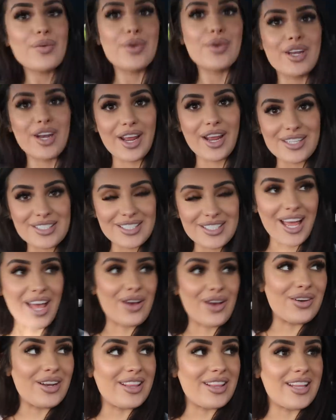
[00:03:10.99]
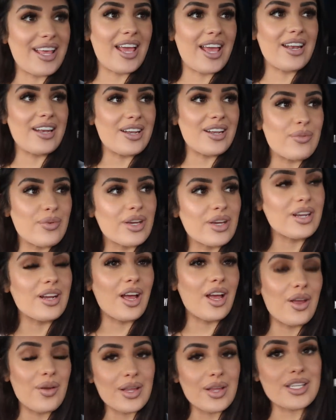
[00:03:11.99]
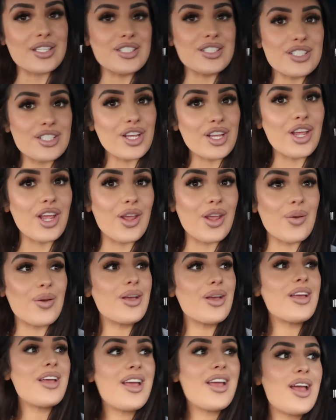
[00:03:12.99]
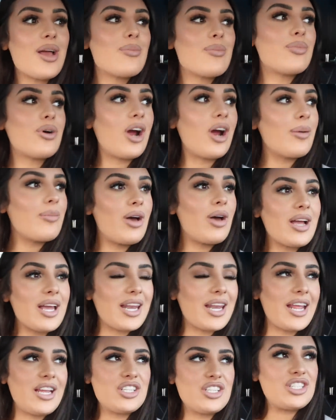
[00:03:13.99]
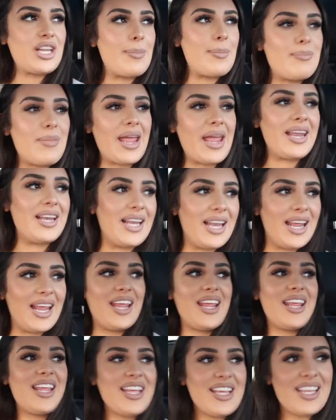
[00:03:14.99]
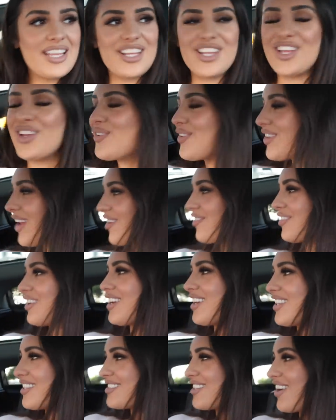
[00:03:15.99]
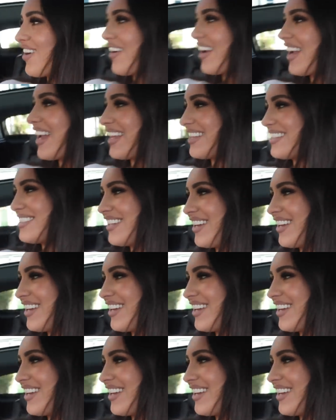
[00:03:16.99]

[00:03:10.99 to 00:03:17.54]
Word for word: we're gonna go to town and then we're gonna go into Primark and H&M mainly you want to have a look at the Zara Kids